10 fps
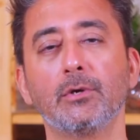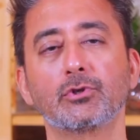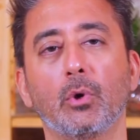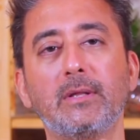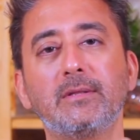
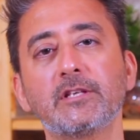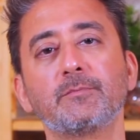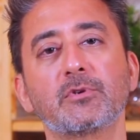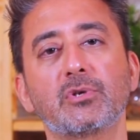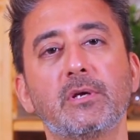So in these
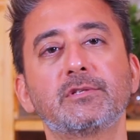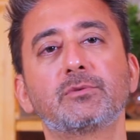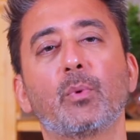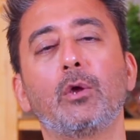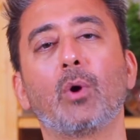machines
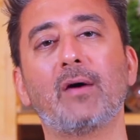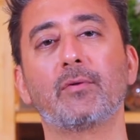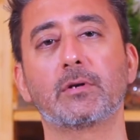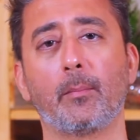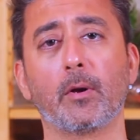where you have a
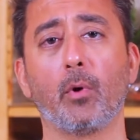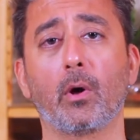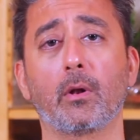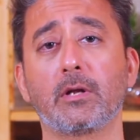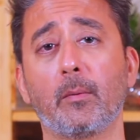double
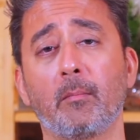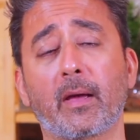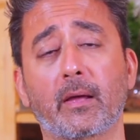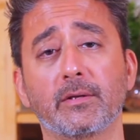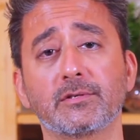boiler, double
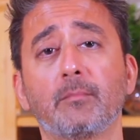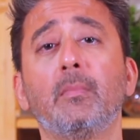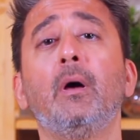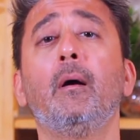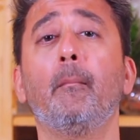mechanism
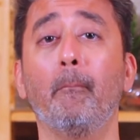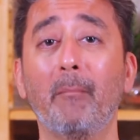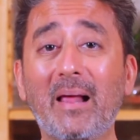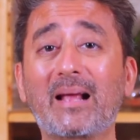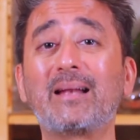
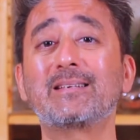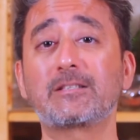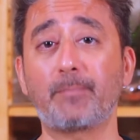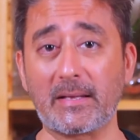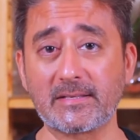milk
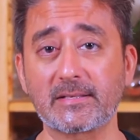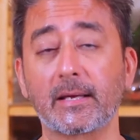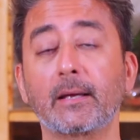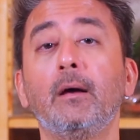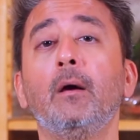
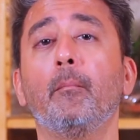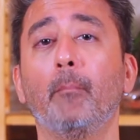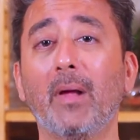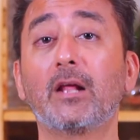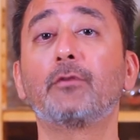dispensing,
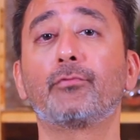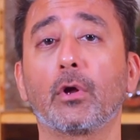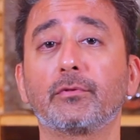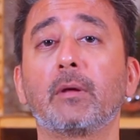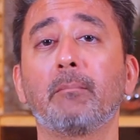milk
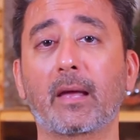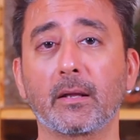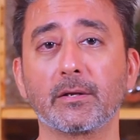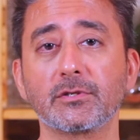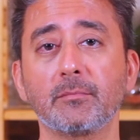frothing
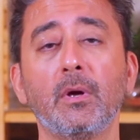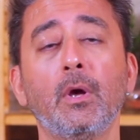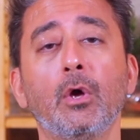mechanism.